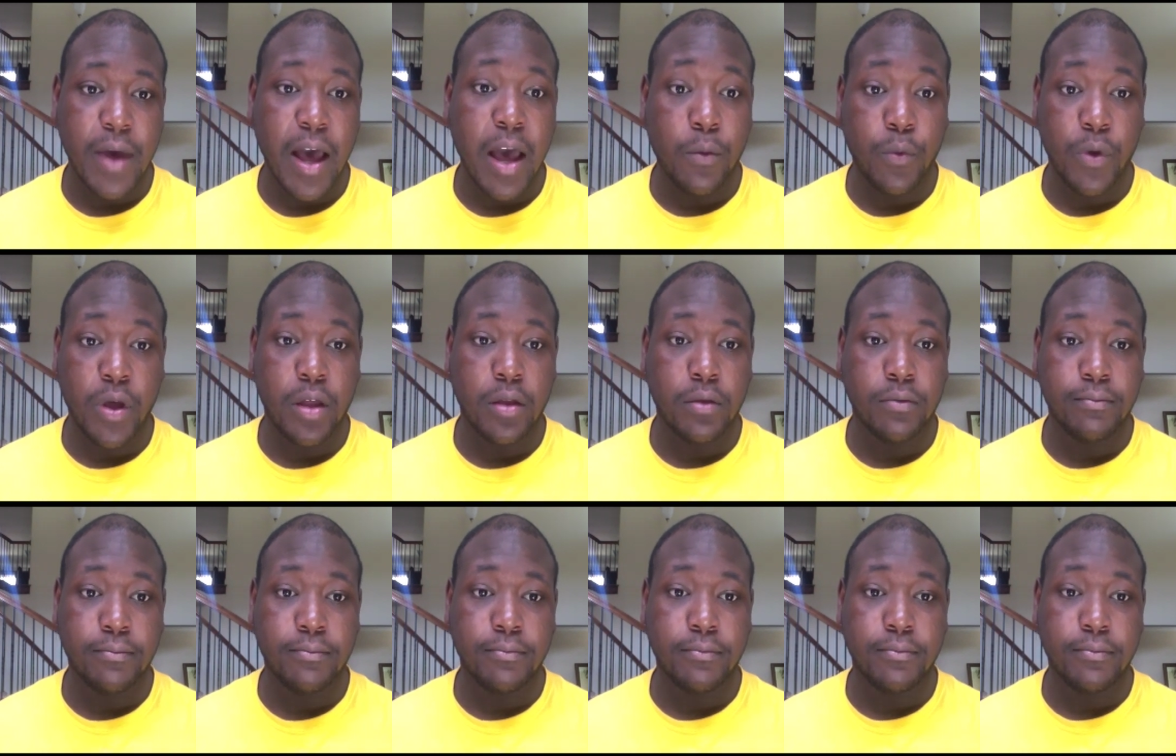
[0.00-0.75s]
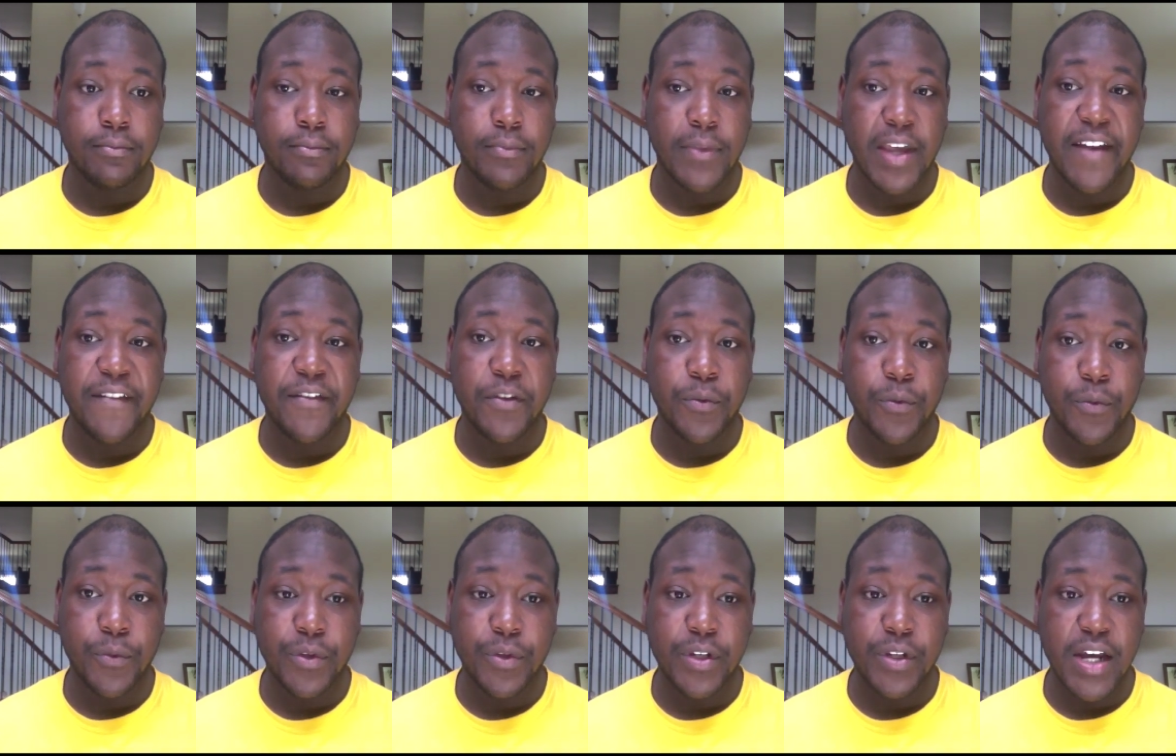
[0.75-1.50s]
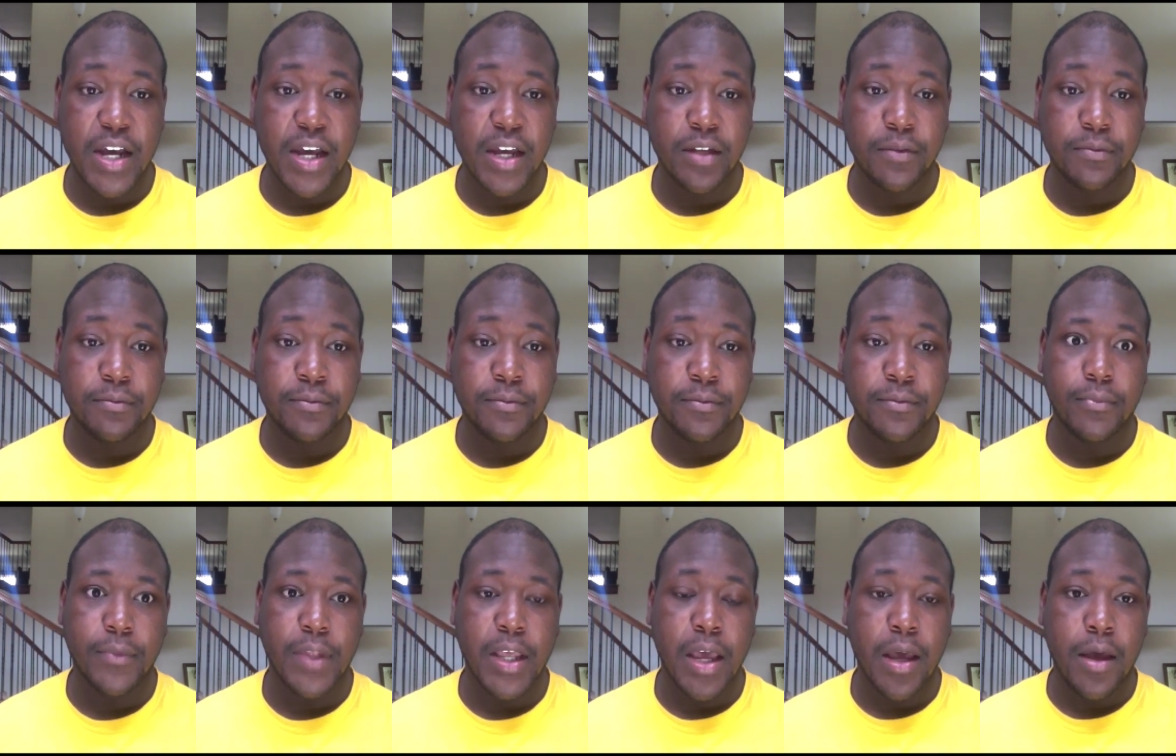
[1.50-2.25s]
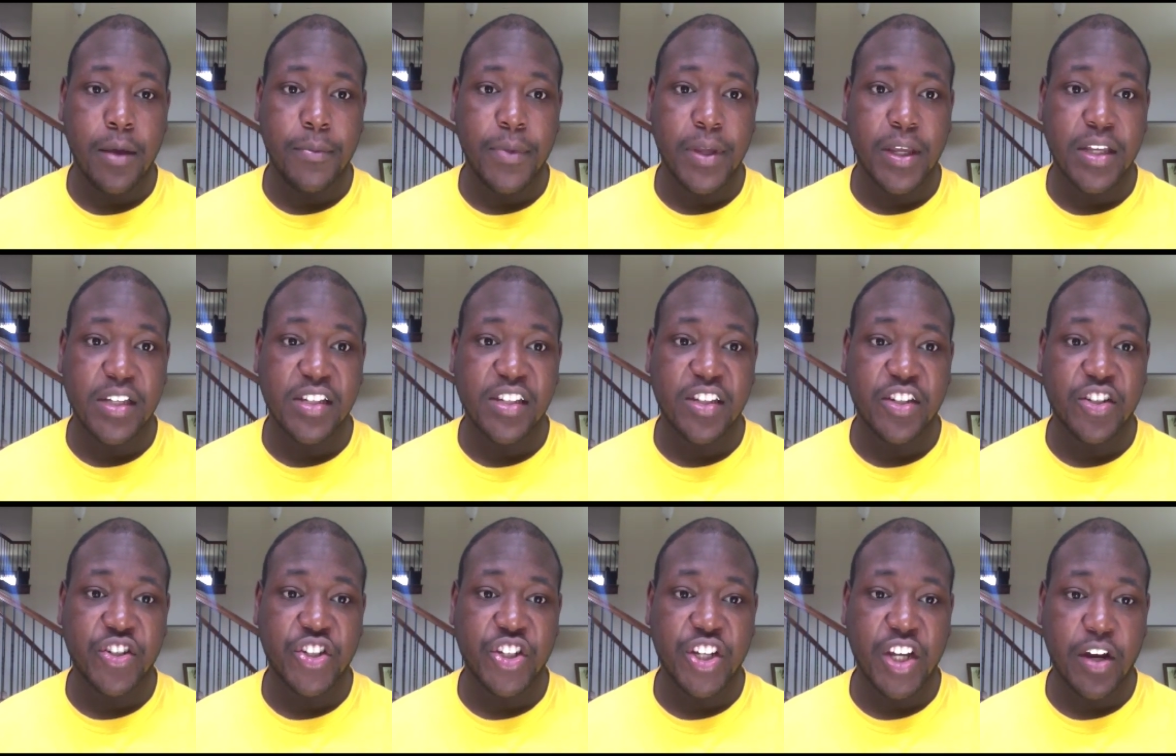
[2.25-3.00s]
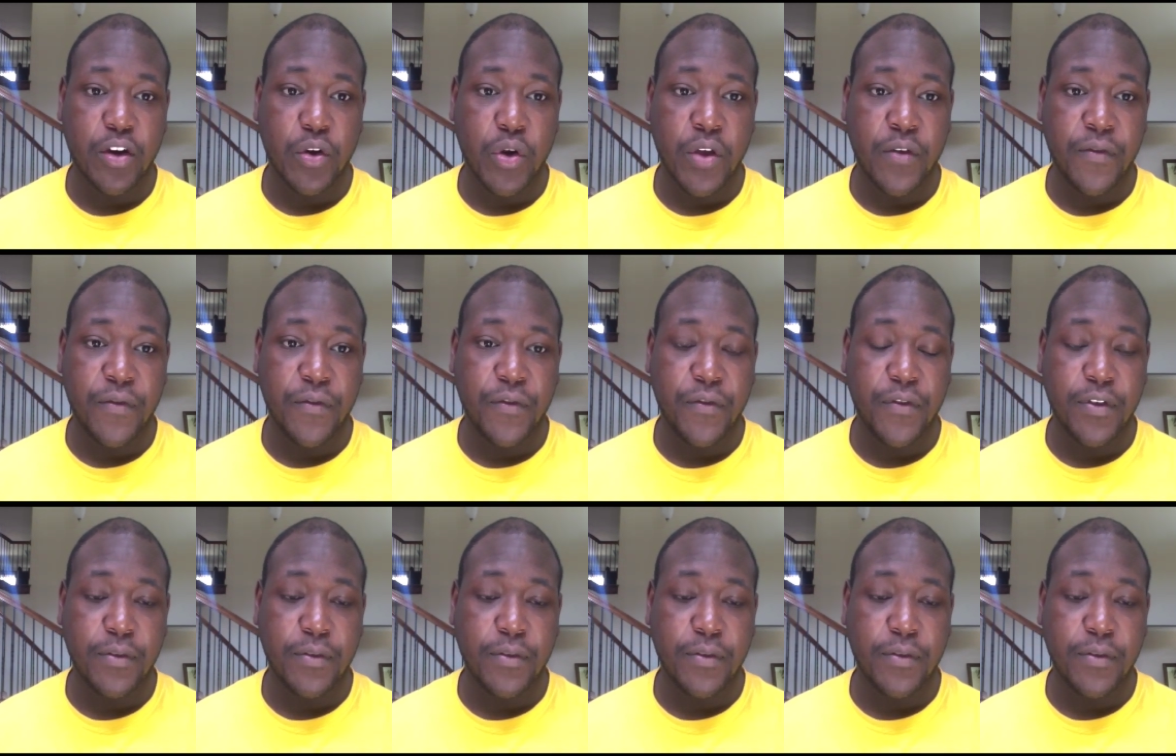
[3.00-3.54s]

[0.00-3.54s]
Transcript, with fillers: I will. Everyone will die. Because the sheriff